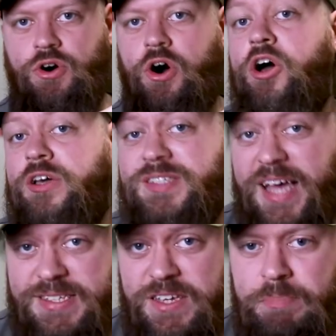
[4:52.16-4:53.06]
or
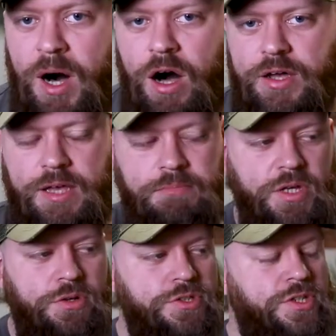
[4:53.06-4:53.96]
excessive barking,
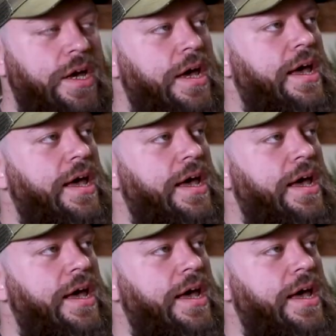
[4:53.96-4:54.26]
because